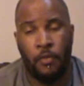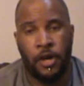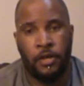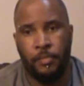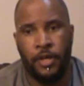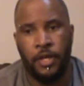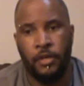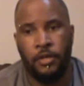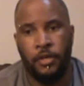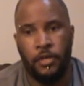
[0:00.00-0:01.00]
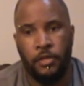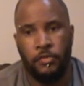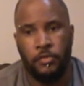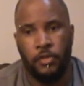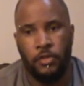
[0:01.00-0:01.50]
I recommend
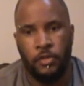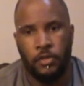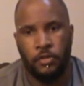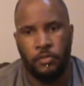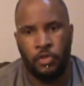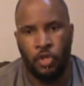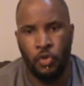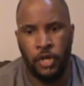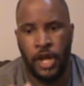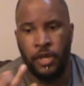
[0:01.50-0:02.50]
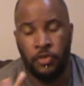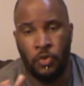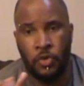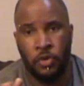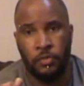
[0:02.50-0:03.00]
2 days
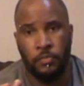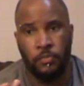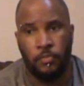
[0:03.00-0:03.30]
on,